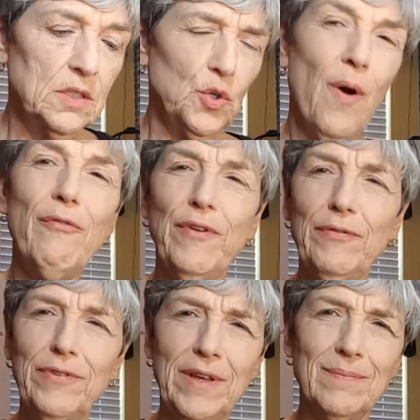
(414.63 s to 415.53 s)

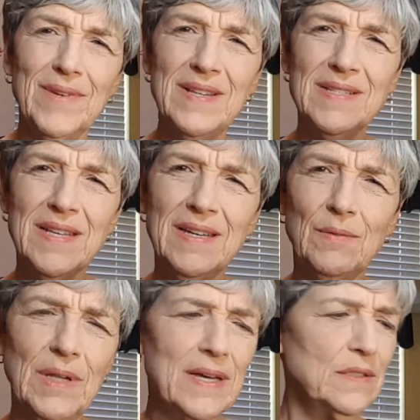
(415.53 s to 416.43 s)
$12.50. This thing
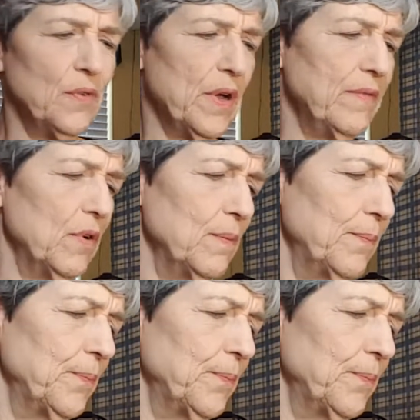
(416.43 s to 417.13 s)
will last forever.